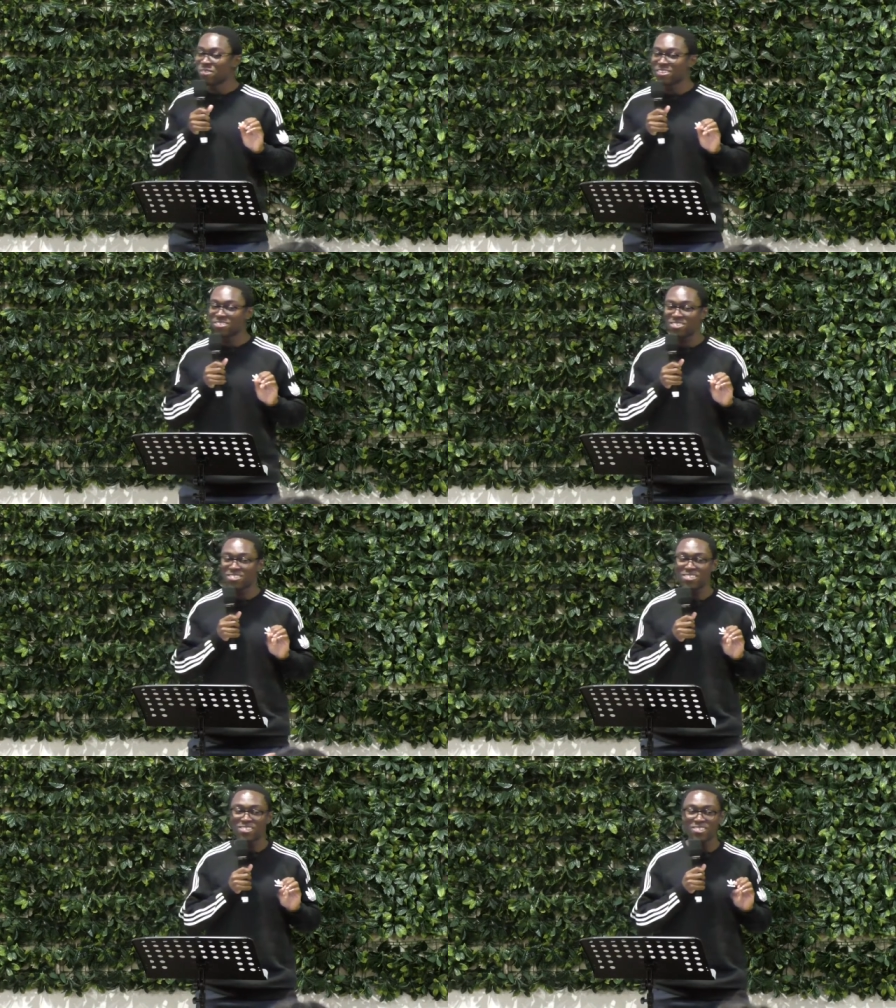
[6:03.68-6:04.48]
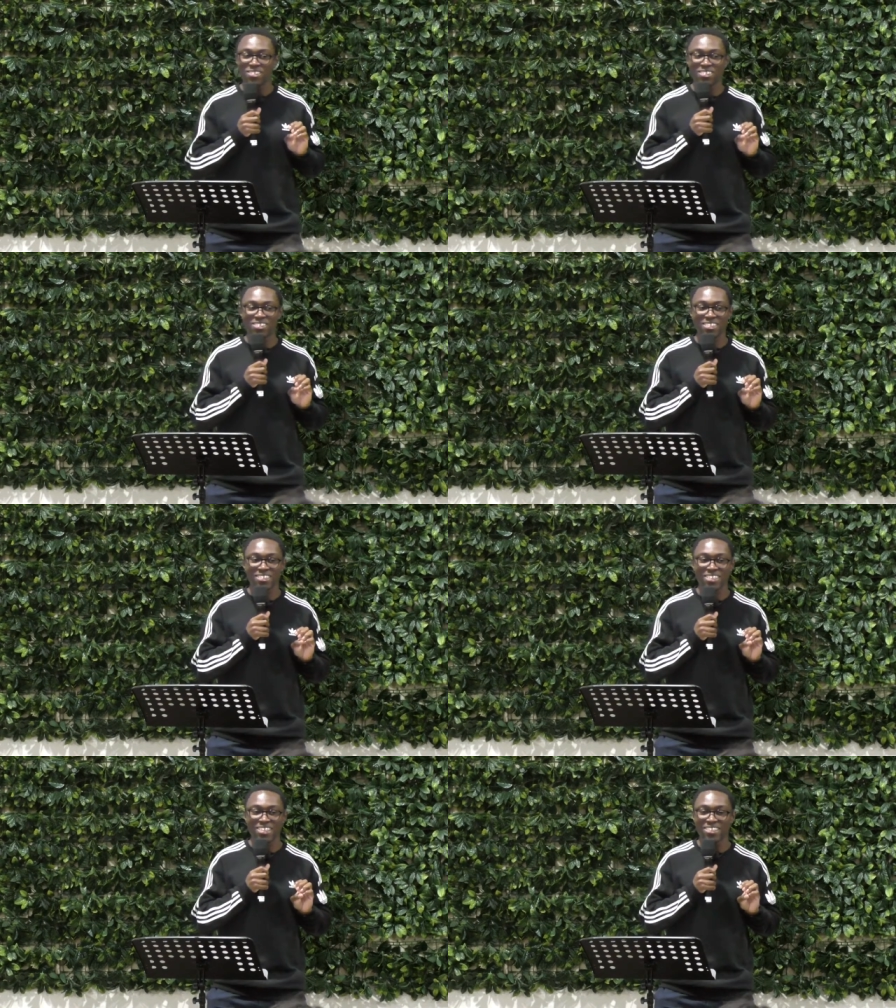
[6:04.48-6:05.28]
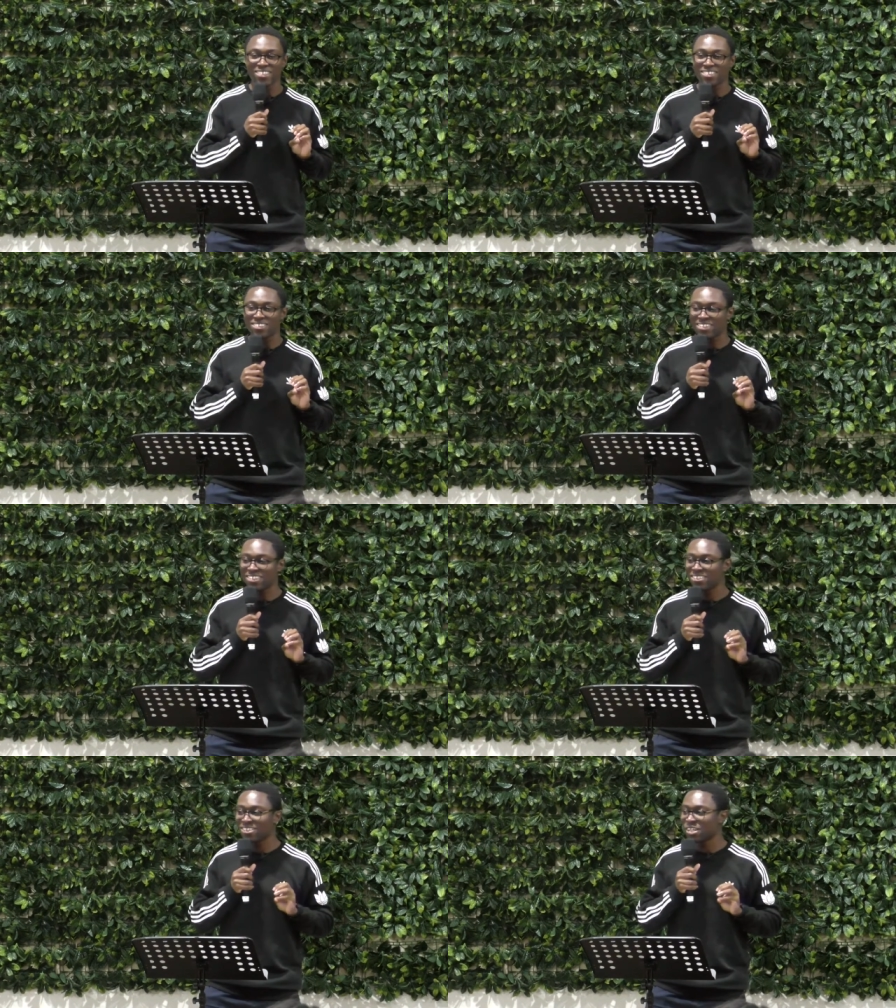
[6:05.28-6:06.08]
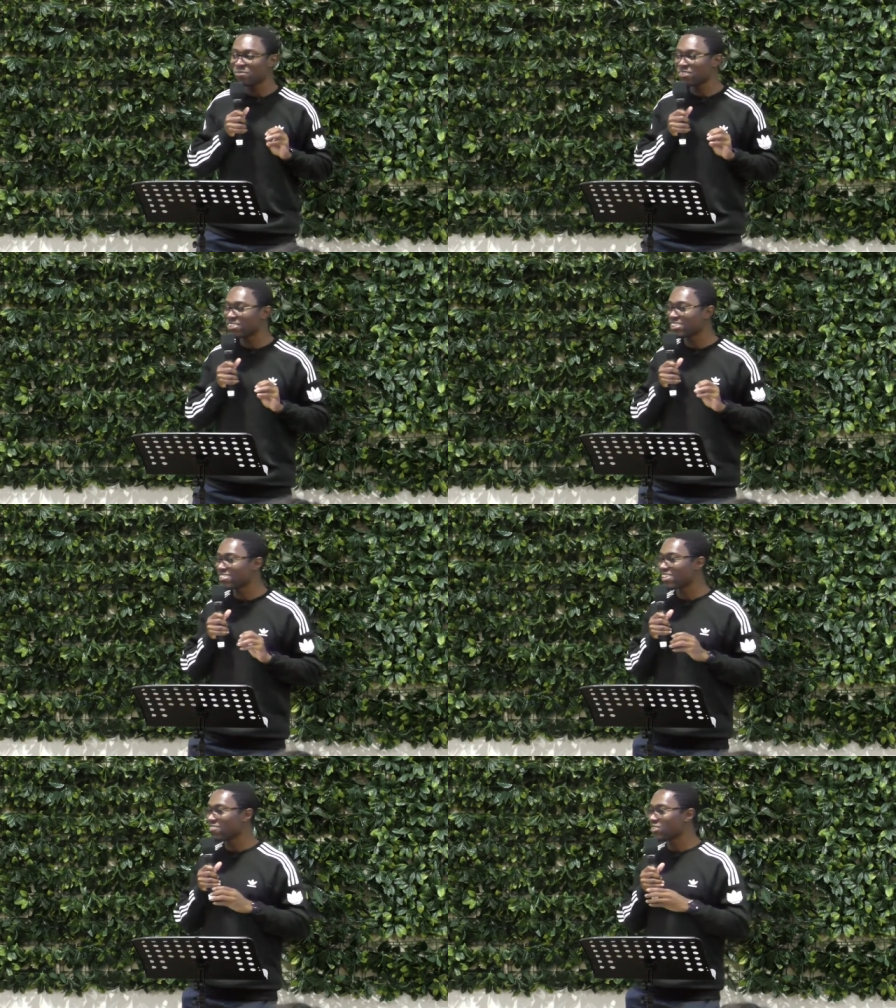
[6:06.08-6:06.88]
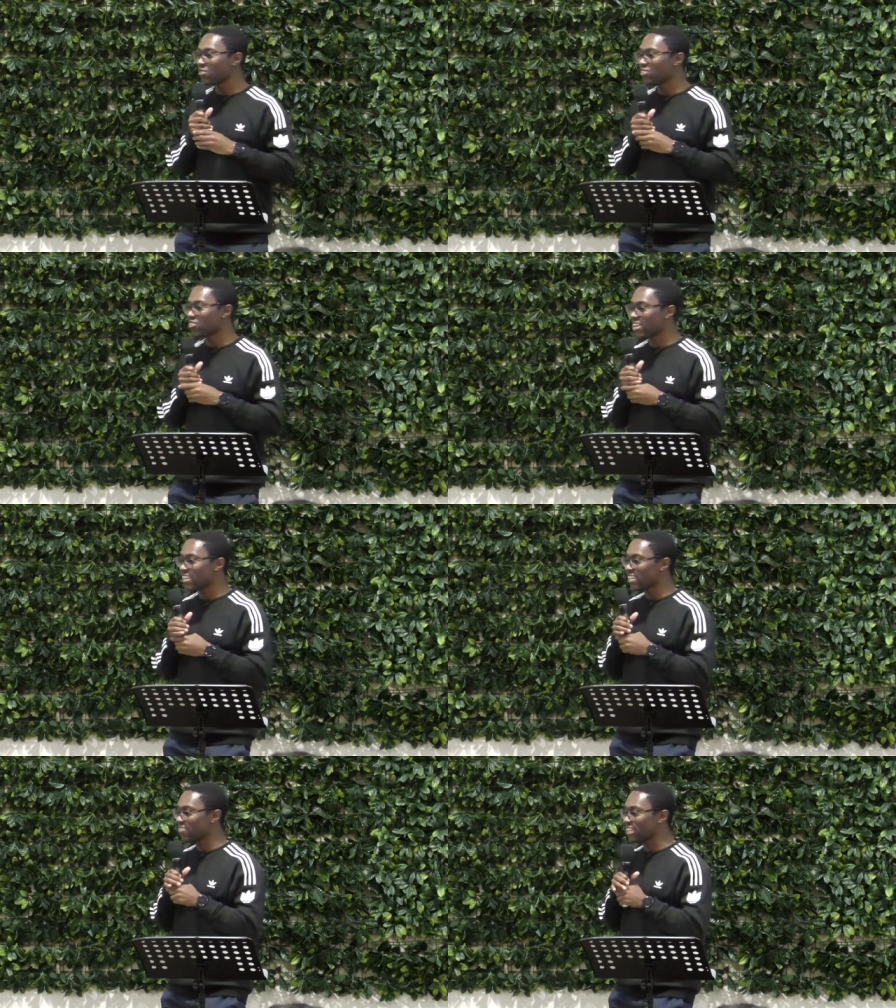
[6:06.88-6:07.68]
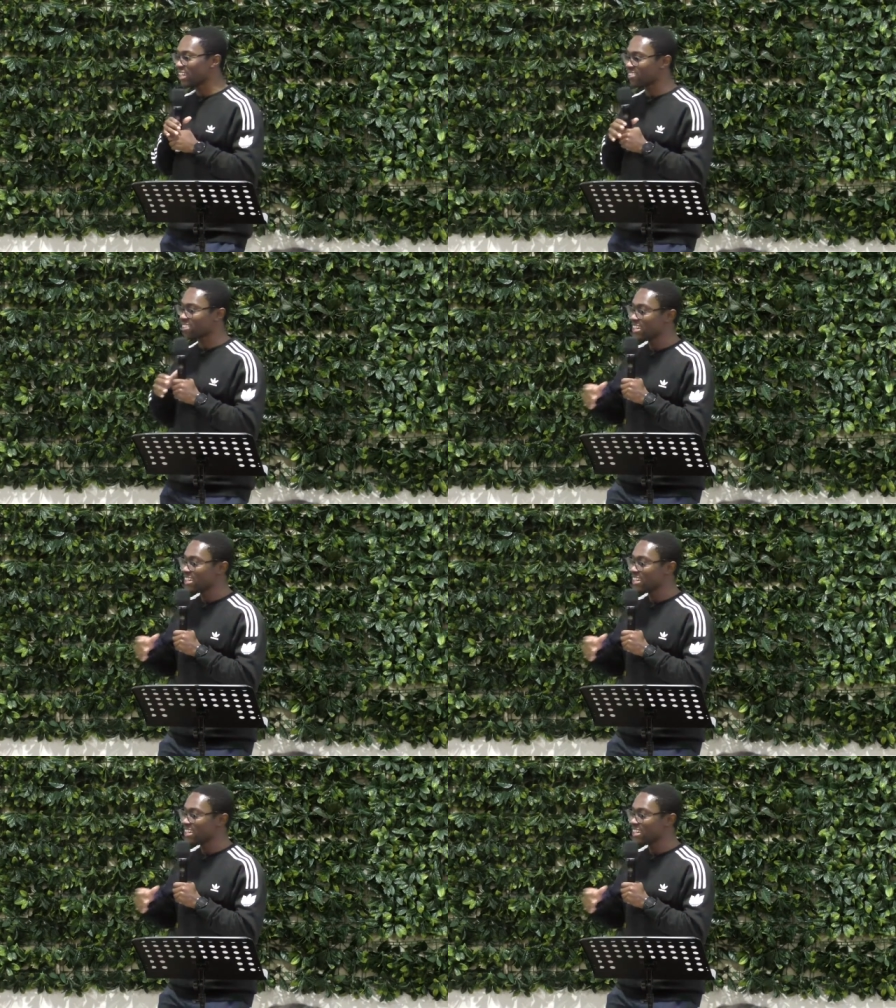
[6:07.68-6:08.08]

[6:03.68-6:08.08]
much do you think that is? Hand up. Let's have someone try to give a guess.